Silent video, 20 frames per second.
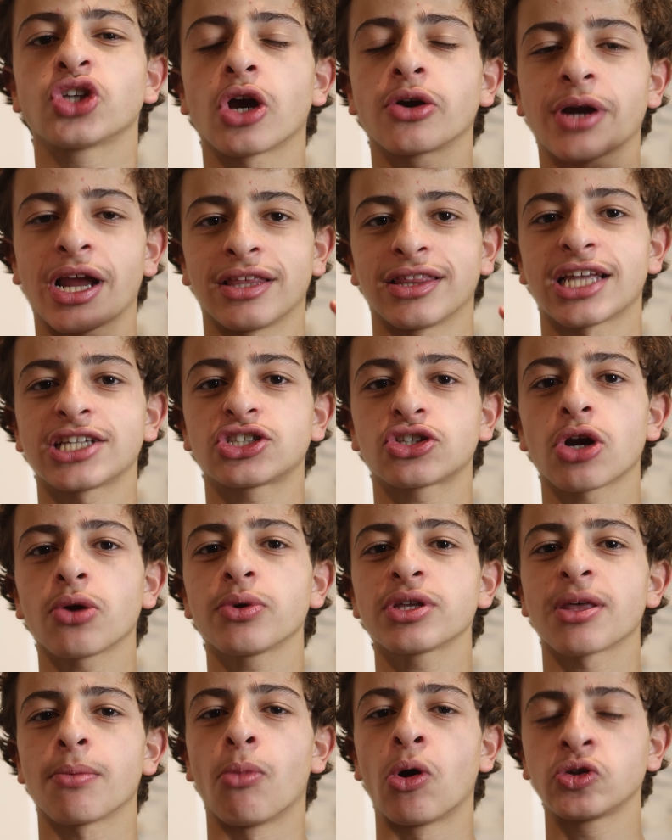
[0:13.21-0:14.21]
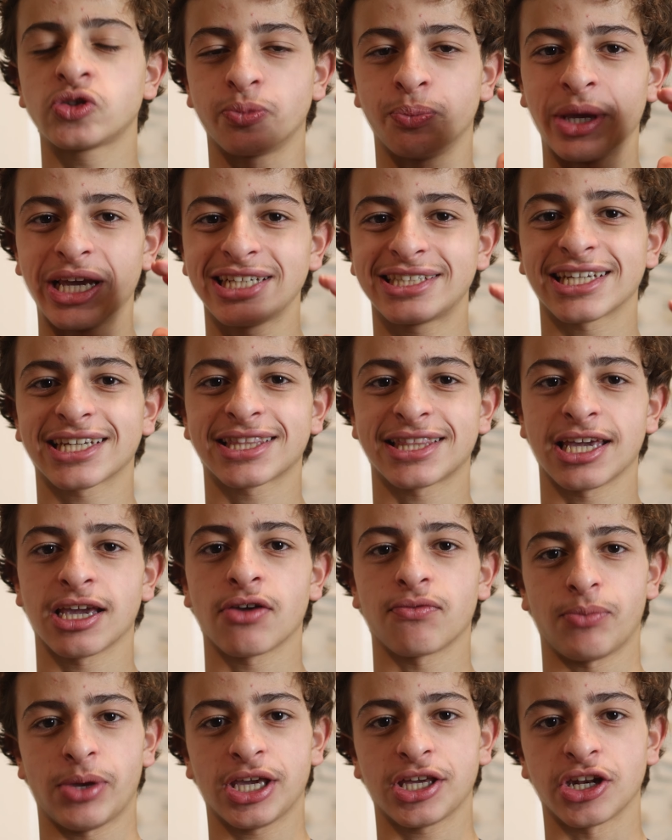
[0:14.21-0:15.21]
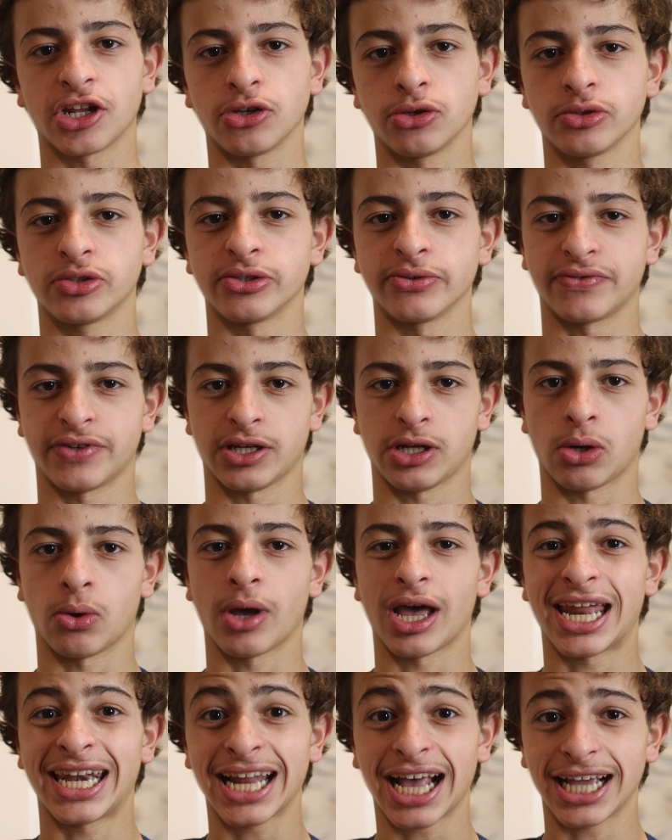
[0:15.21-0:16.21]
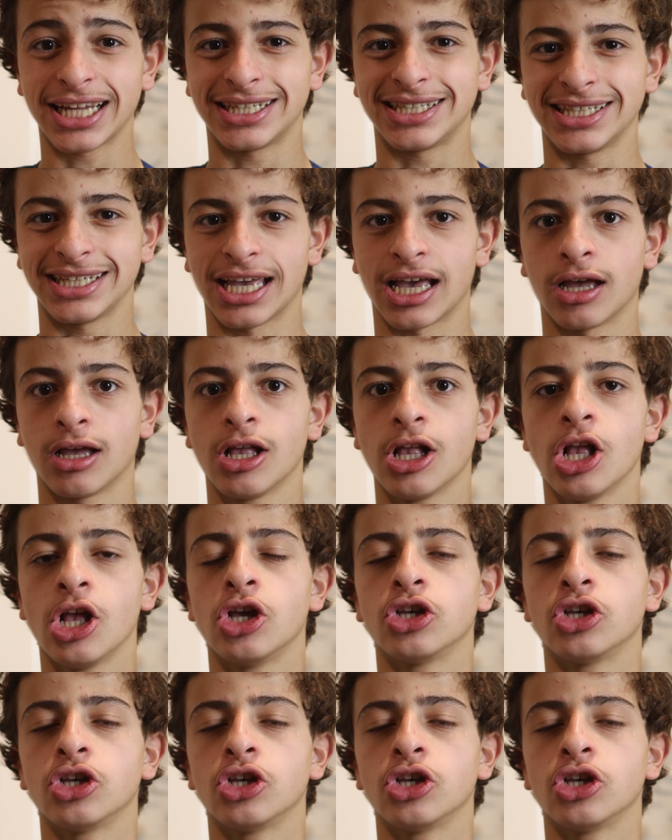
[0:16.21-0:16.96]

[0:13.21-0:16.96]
So alright, let's start with the most basic thing of making a YouTube video, an idea.